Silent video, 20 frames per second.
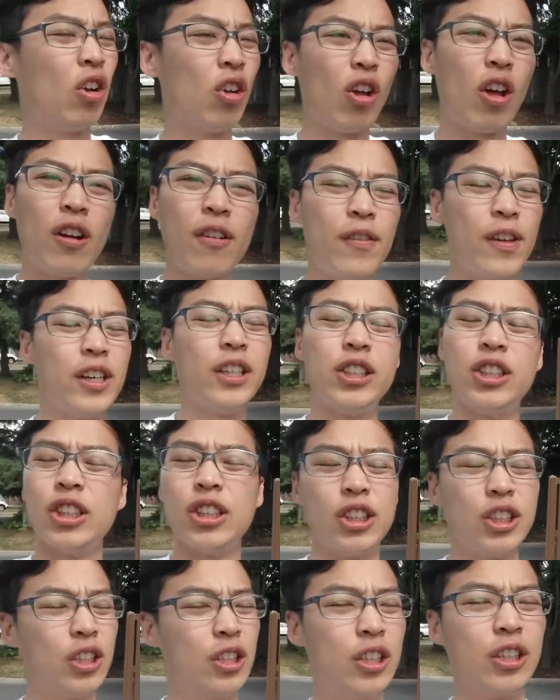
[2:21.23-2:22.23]
a lot of it is
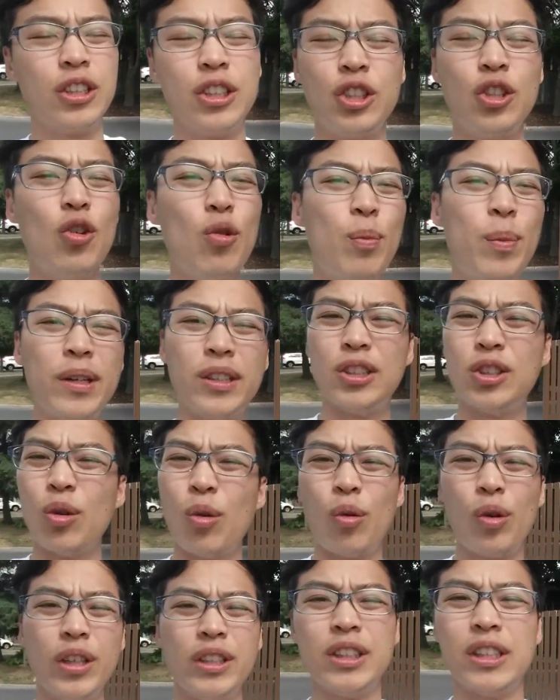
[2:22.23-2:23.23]
just the stupid
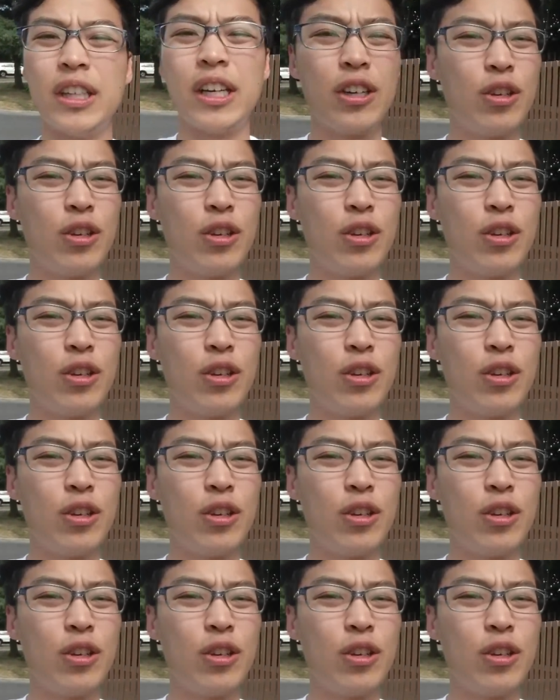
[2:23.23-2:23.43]
stories